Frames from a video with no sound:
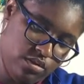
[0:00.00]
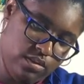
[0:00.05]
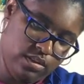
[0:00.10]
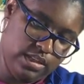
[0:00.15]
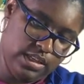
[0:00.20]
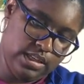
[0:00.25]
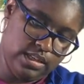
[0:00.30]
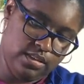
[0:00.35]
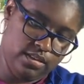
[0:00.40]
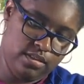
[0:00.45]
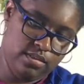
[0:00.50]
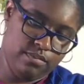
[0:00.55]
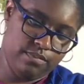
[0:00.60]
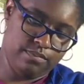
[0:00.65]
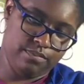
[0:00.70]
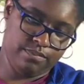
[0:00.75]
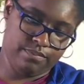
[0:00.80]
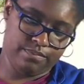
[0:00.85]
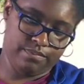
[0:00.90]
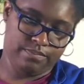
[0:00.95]
lid.
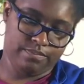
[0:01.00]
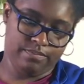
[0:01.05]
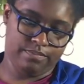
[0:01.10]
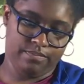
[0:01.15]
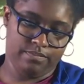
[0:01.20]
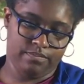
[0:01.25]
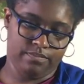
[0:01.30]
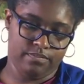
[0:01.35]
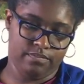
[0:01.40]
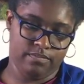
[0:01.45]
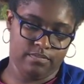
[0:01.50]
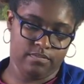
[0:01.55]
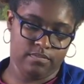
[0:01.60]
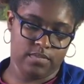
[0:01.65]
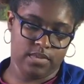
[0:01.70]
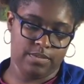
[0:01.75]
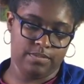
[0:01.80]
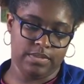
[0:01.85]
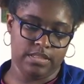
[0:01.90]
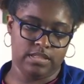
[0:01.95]

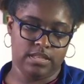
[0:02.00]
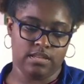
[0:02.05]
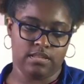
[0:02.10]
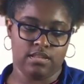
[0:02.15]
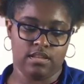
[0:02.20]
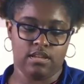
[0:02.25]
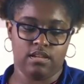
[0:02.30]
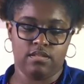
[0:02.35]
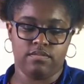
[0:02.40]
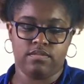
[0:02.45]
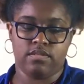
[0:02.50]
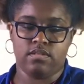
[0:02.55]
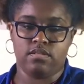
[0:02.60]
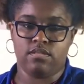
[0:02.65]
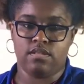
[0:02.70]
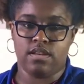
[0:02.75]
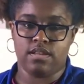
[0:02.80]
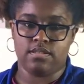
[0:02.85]
Let me take that off so you